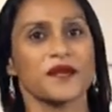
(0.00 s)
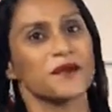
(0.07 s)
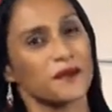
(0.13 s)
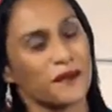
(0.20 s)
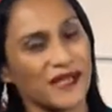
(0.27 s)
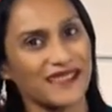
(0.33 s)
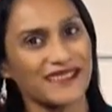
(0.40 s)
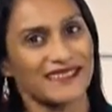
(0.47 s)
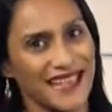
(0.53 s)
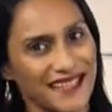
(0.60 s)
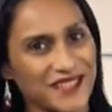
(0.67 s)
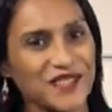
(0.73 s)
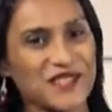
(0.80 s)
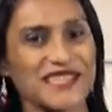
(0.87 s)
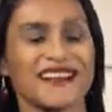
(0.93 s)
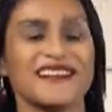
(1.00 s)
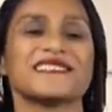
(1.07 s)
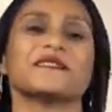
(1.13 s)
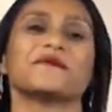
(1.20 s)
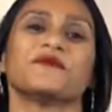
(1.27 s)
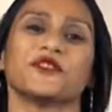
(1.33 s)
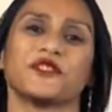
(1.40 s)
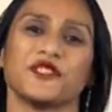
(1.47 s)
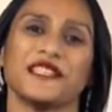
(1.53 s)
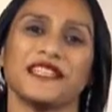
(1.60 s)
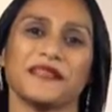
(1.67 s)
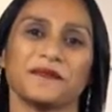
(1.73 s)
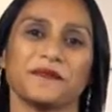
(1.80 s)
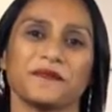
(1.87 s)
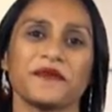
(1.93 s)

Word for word: Well, that's your diet tip for today.